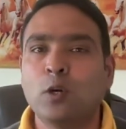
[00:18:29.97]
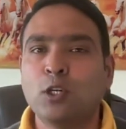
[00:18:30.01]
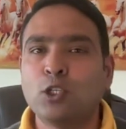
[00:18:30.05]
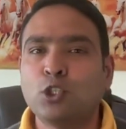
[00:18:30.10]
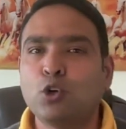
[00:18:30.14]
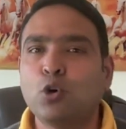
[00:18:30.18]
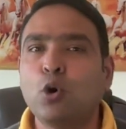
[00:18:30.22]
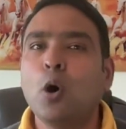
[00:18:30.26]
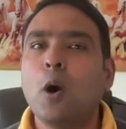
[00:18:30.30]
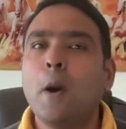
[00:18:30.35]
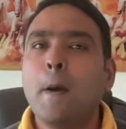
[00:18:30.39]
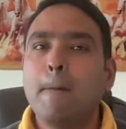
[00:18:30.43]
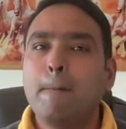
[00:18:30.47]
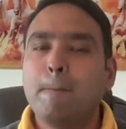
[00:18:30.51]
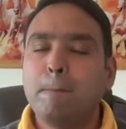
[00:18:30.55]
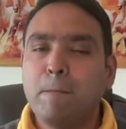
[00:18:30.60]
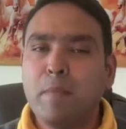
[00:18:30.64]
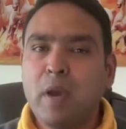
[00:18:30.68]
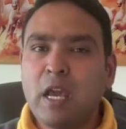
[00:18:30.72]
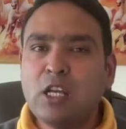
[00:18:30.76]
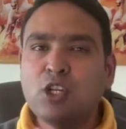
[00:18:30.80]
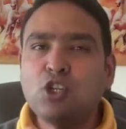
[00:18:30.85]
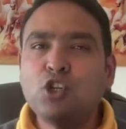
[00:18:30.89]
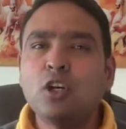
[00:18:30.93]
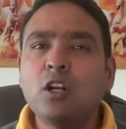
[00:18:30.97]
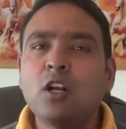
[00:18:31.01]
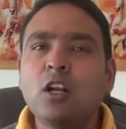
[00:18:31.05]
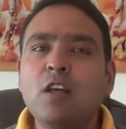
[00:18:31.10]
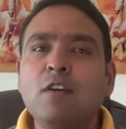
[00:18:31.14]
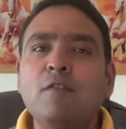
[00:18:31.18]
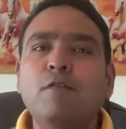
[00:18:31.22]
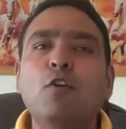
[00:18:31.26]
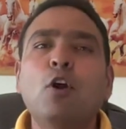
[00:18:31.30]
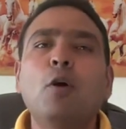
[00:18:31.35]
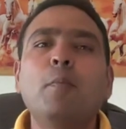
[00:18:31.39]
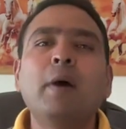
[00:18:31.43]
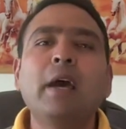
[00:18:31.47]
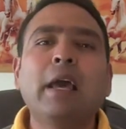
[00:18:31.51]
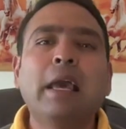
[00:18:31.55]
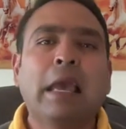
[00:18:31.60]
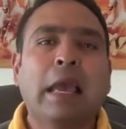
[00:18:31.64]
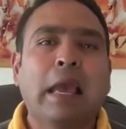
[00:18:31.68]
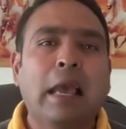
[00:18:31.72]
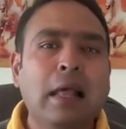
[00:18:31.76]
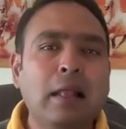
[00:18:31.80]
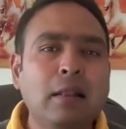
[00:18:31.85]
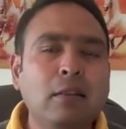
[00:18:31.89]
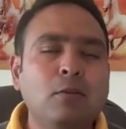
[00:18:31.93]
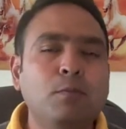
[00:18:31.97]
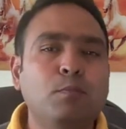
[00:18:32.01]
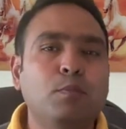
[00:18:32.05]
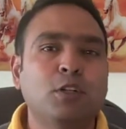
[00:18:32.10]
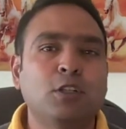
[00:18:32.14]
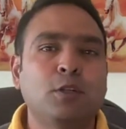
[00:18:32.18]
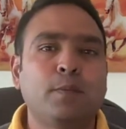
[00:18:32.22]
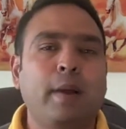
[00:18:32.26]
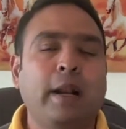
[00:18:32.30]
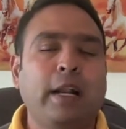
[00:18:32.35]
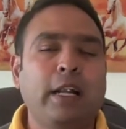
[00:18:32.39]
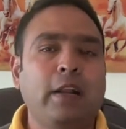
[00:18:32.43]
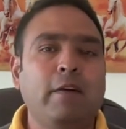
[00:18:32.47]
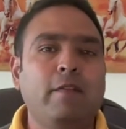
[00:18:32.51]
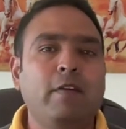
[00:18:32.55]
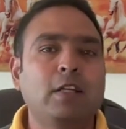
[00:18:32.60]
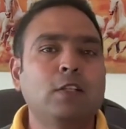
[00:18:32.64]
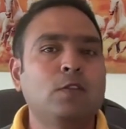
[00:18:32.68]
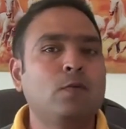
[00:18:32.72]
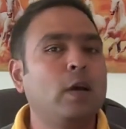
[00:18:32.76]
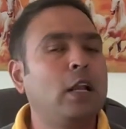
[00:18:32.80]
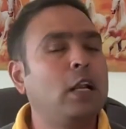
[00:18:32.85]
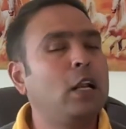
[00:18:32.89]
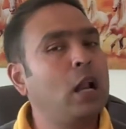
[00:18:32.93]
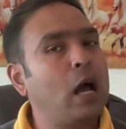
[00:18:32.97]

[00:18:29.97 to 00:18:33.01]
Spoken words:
So majorly from a health perspective as well,